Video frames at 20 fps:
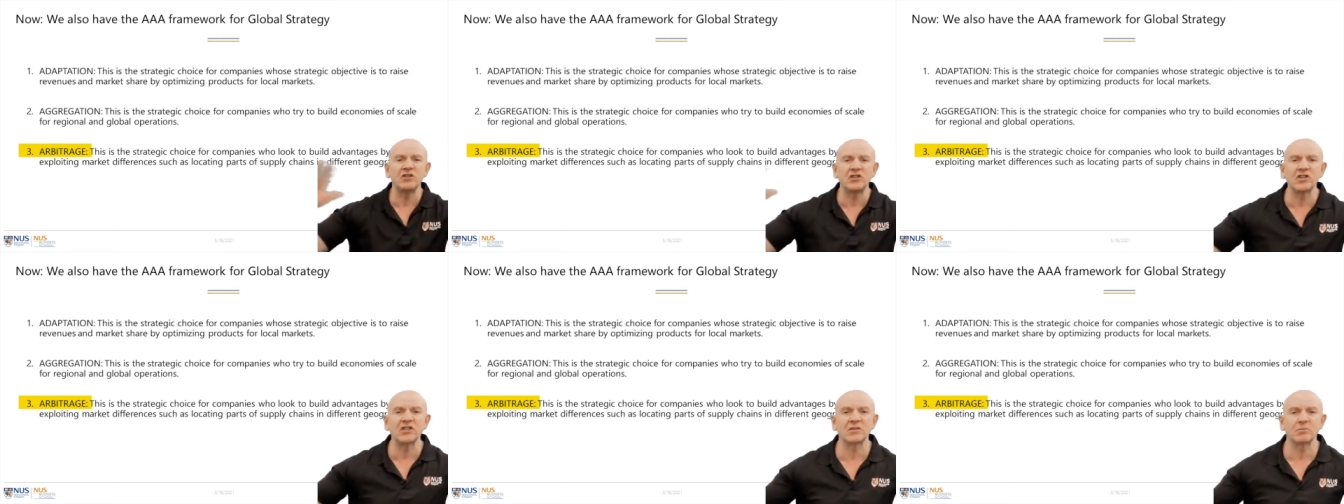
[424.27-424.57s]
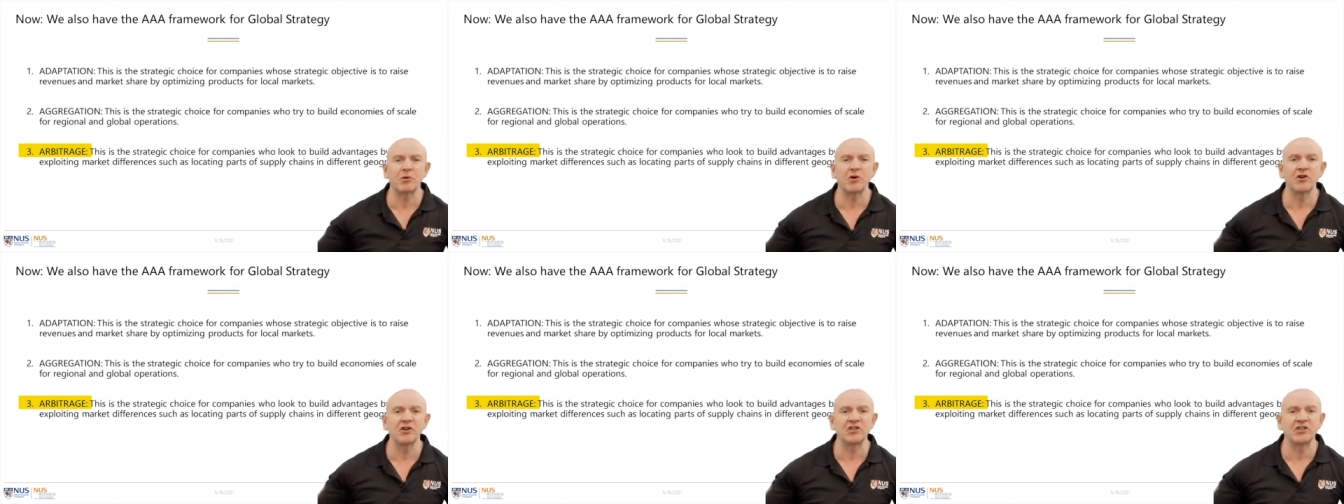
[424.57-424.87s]

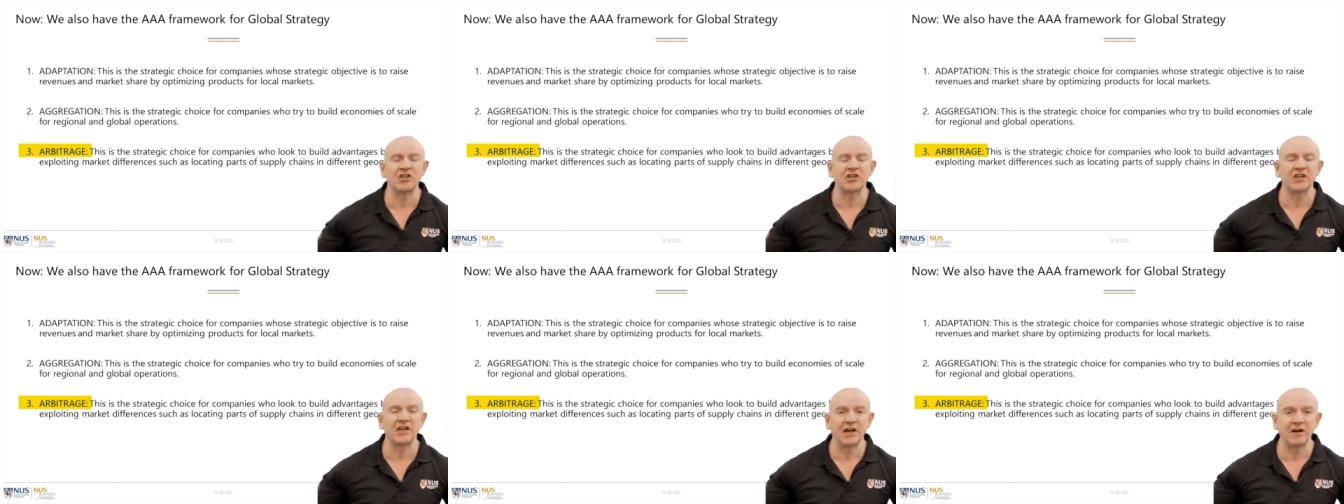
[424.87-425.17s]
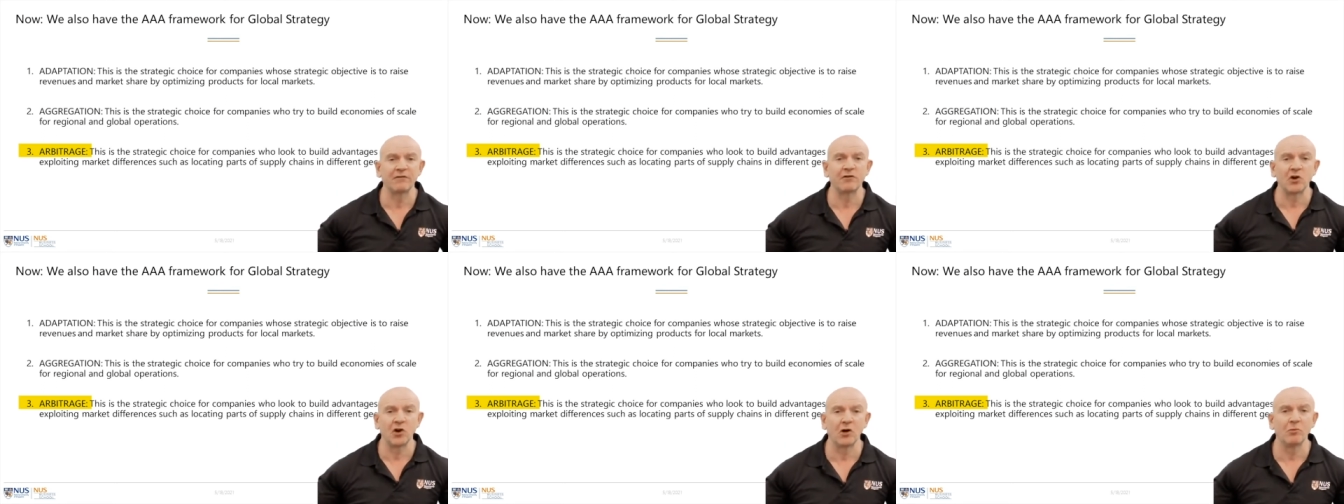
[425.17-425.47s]
dispersion
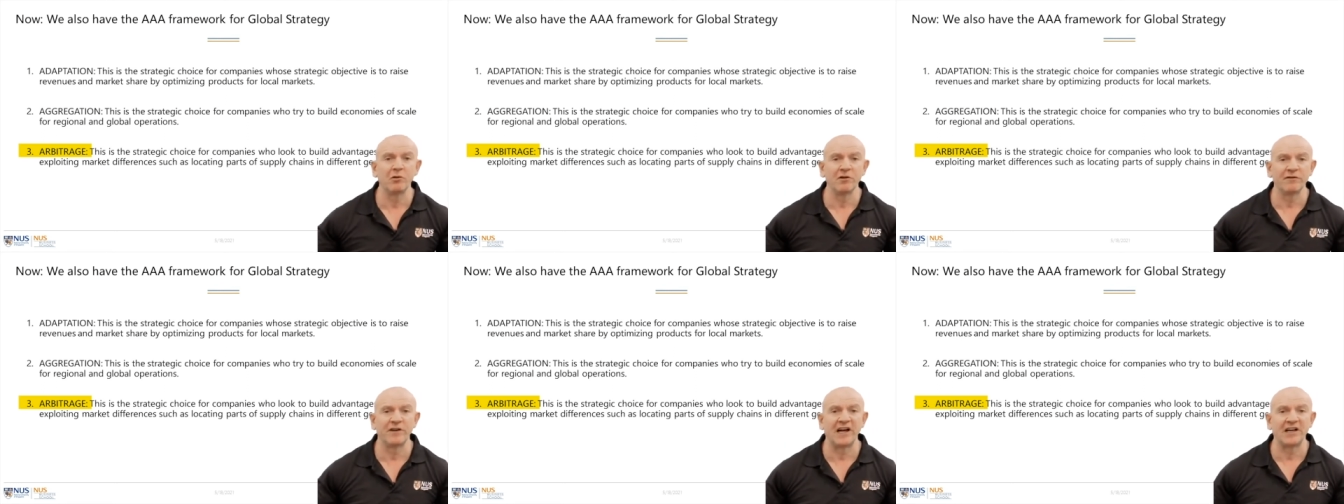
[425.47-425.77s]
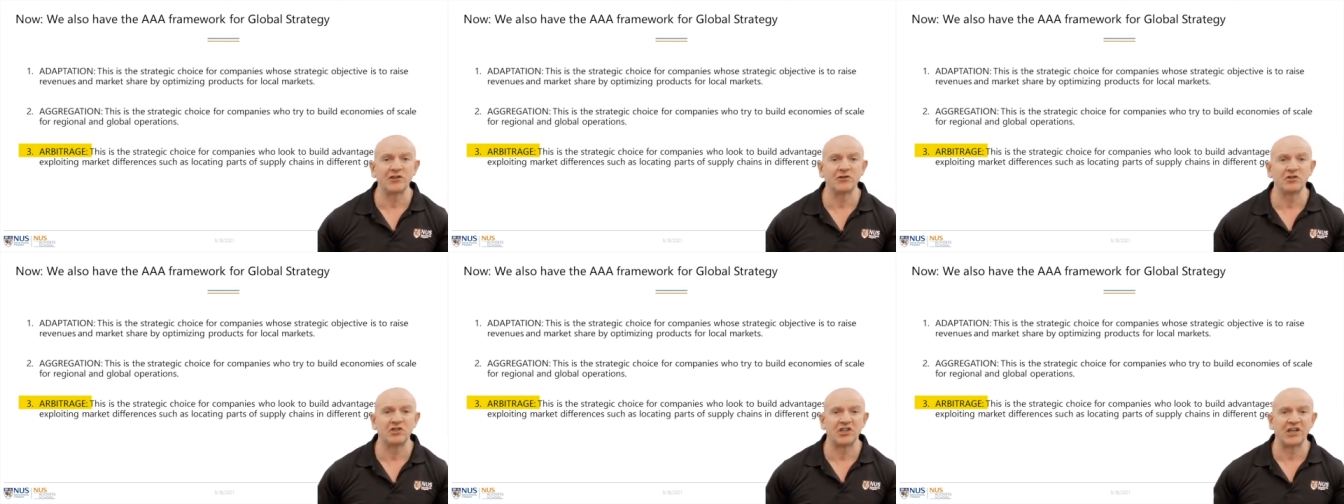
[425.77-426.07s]
of global
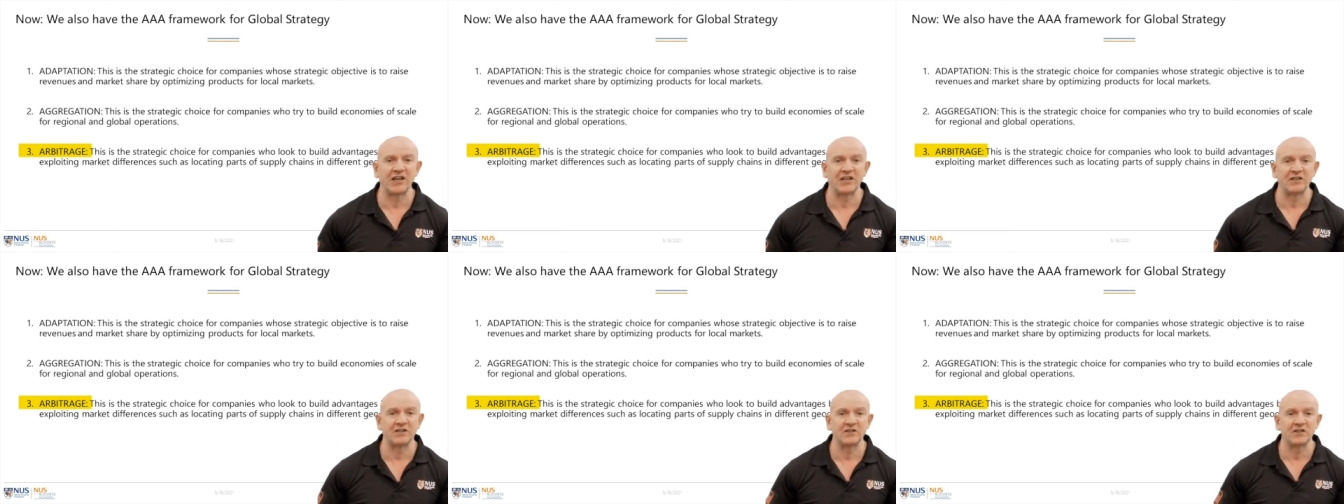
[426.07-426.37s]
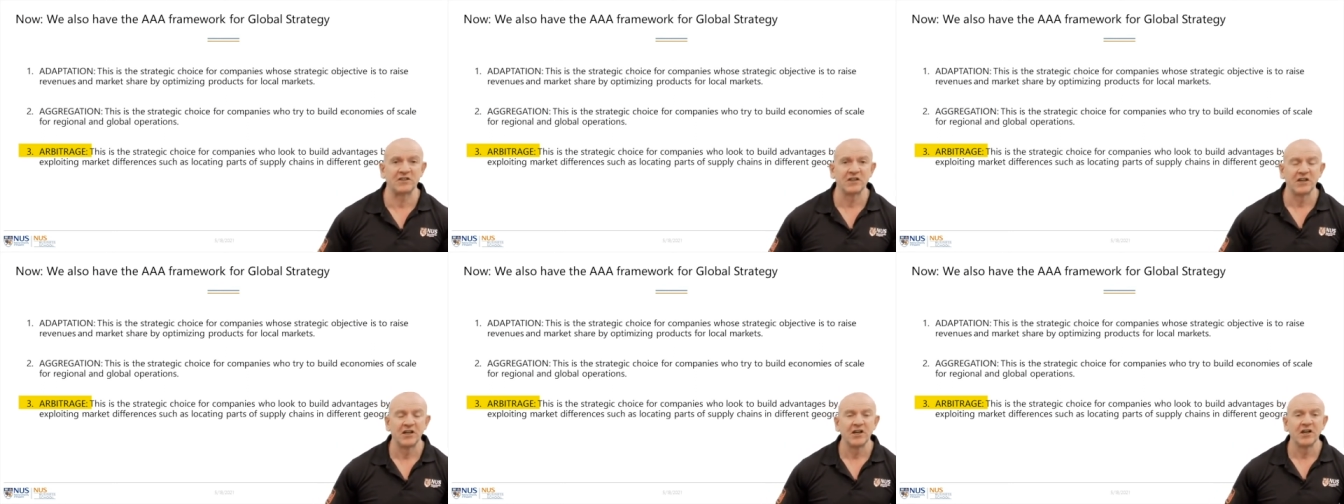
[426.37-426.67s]
value chains,